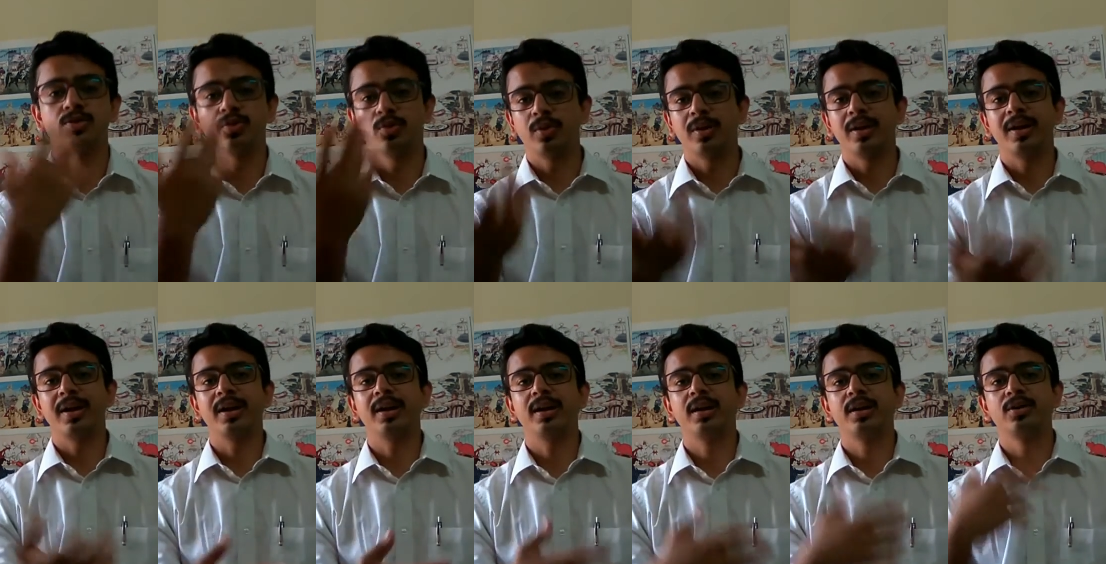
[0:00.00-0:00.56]
go
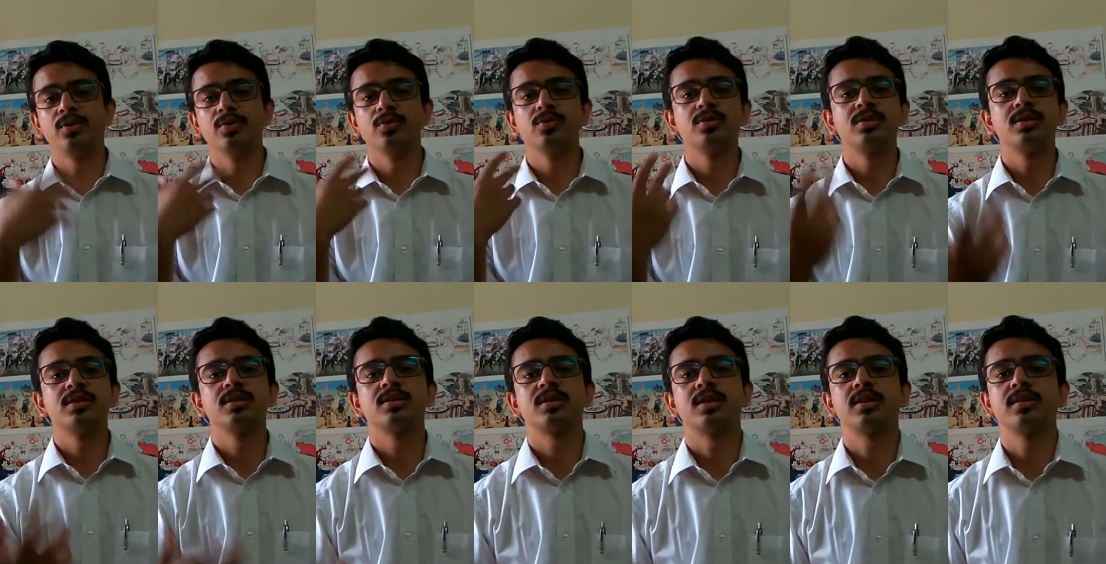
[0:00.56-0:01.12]
ahead, use
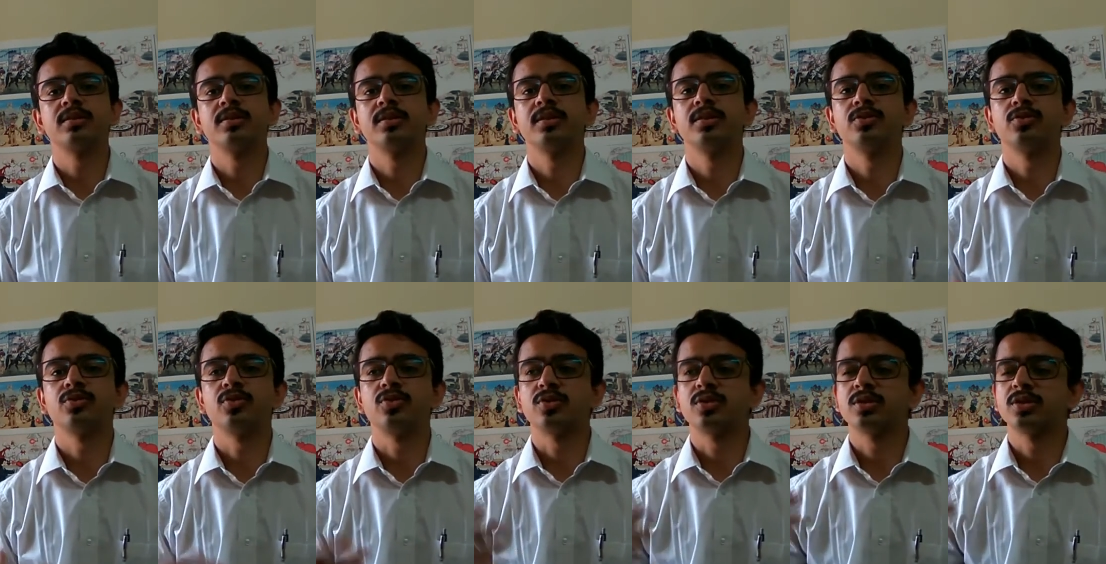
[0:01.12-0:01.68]
these other
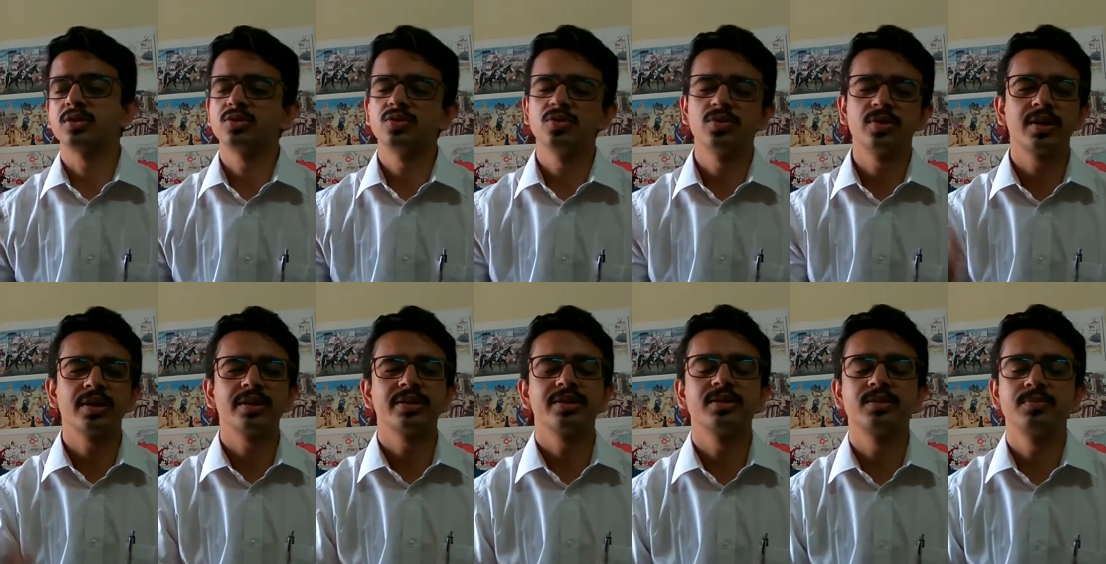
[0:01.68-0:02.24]
resources,
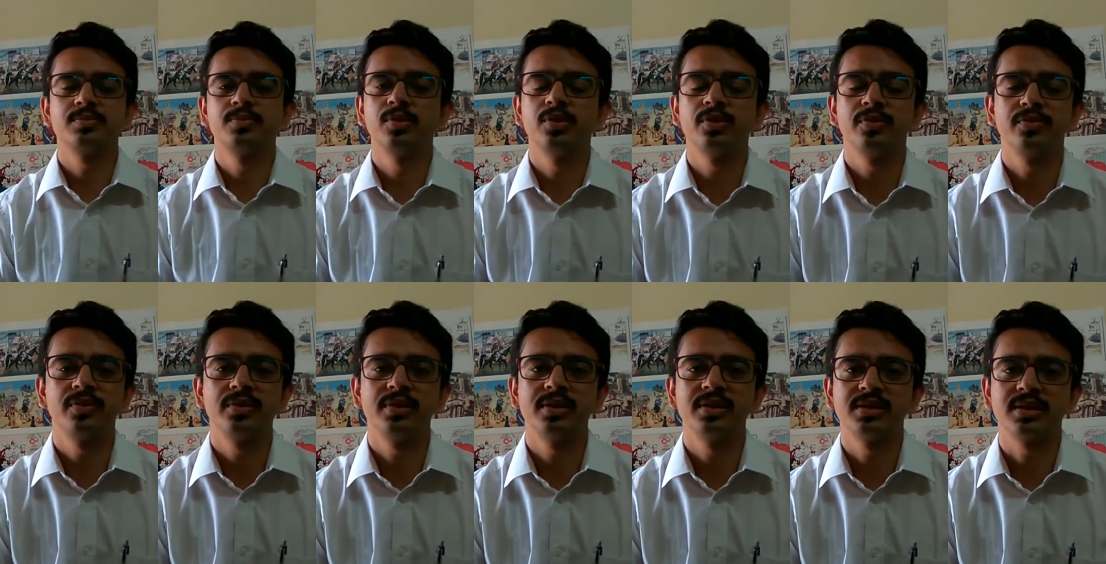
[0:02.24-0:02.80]
look at these
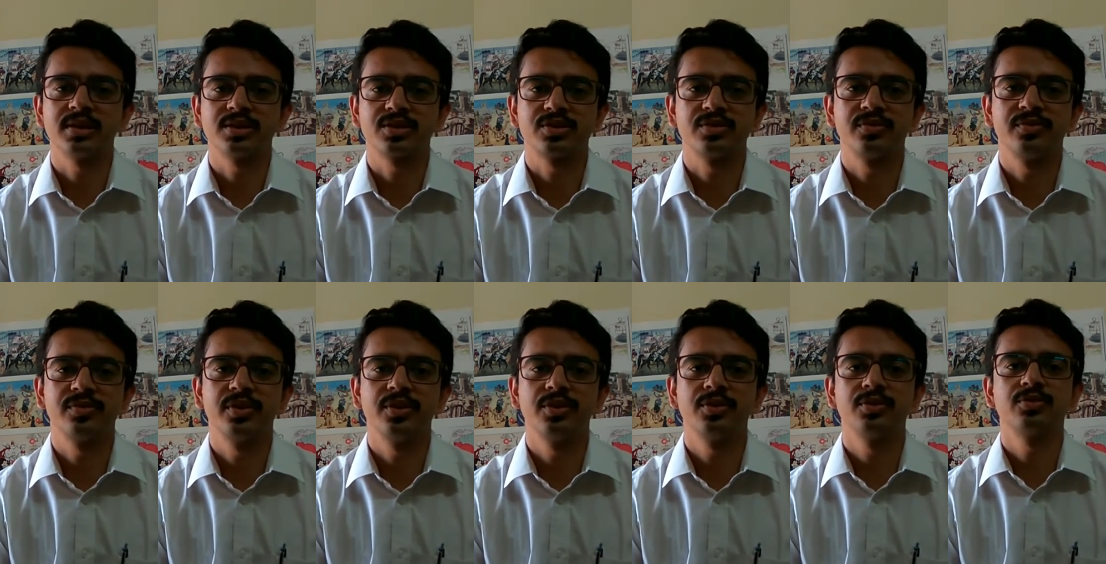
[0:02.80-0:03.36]
beautiful
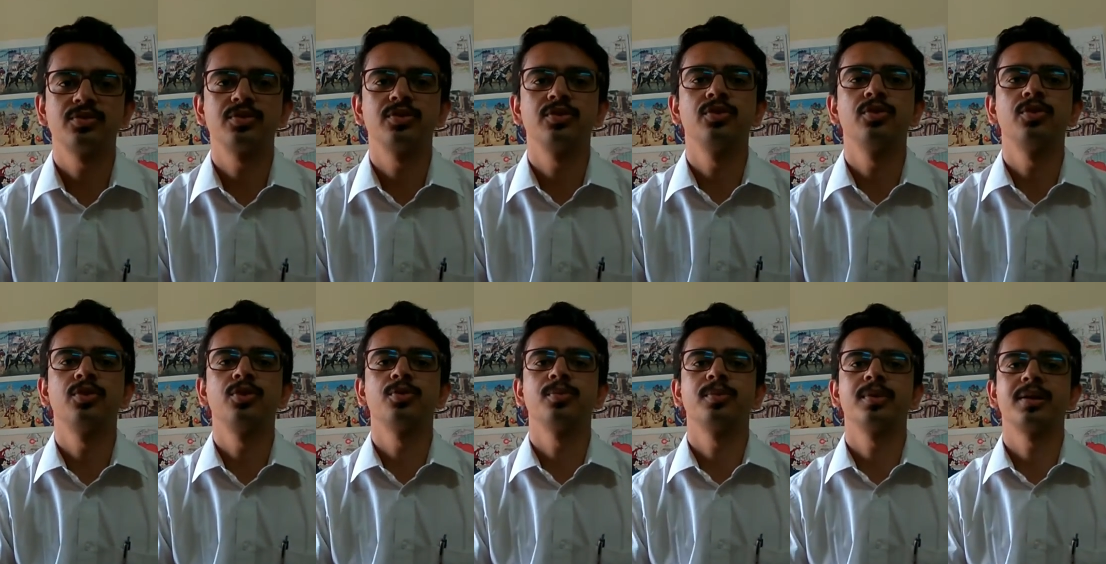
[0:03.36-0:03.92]
dissection videos on
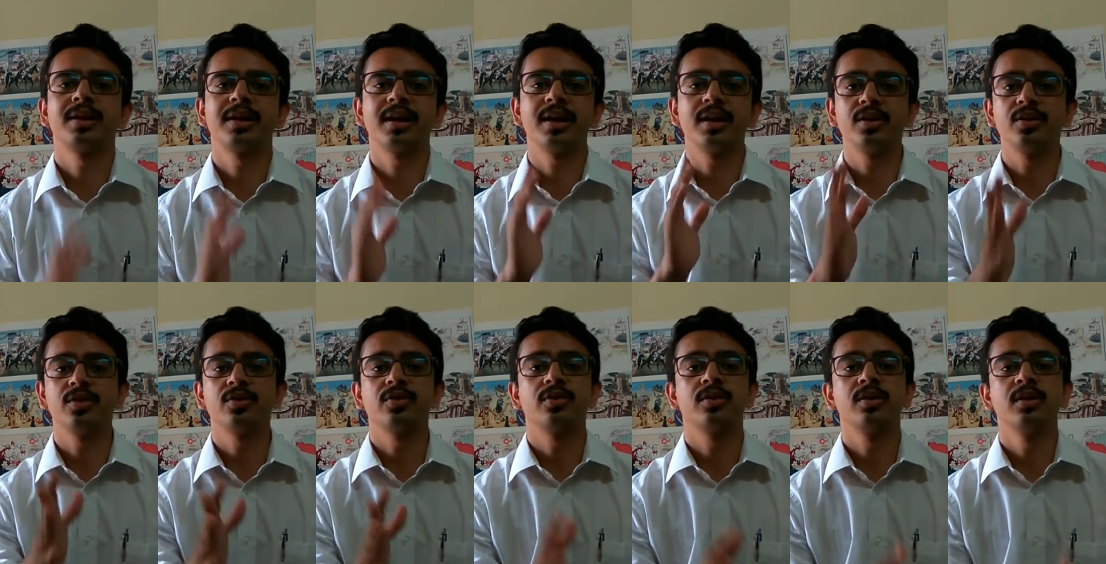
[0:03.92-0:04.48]
YouTube,
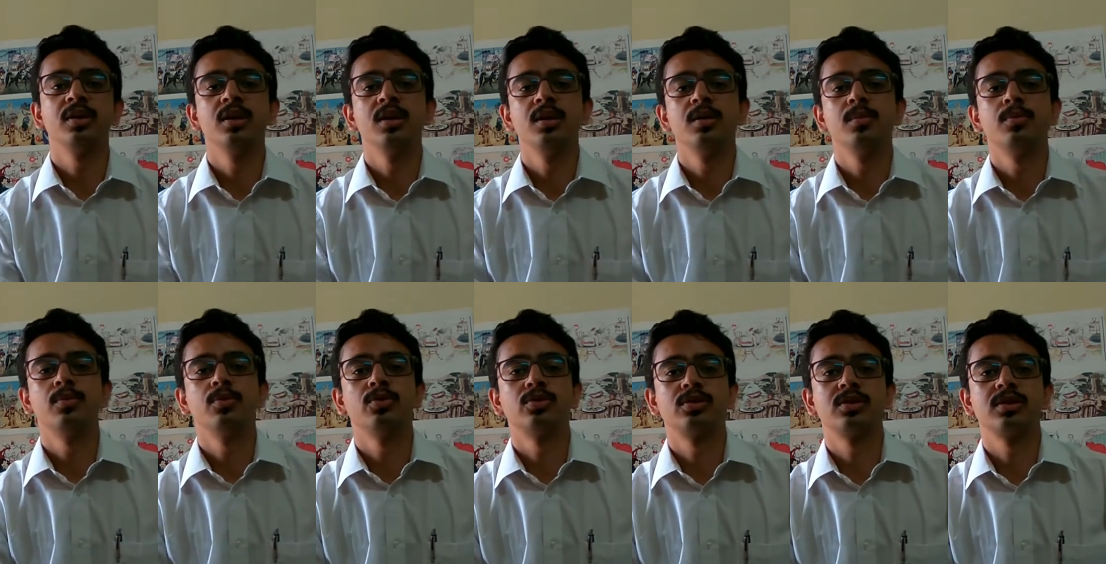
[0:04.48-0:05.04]
attend your
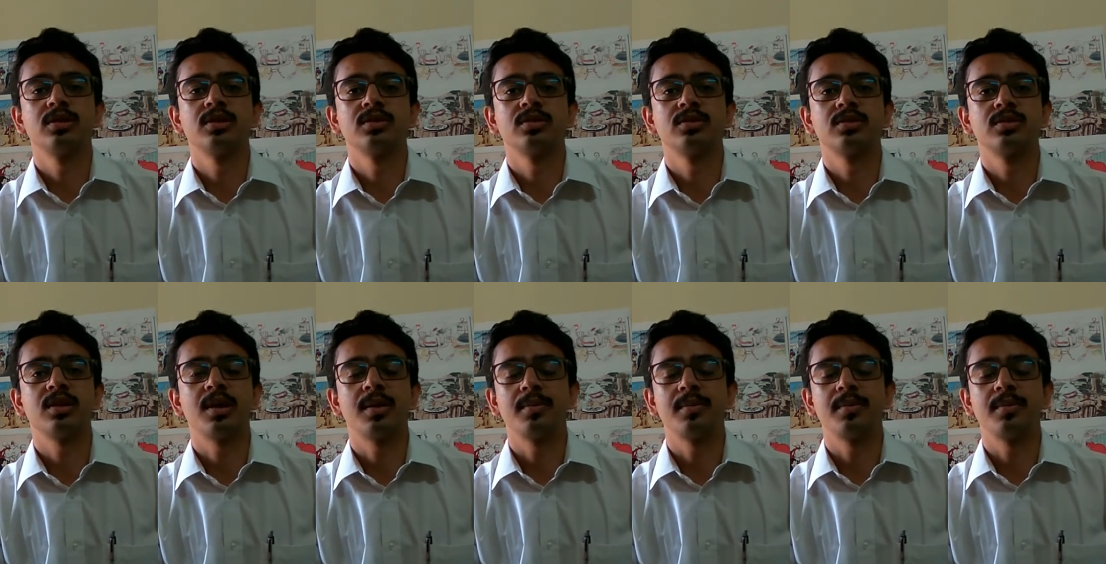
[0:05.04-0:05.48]
postings,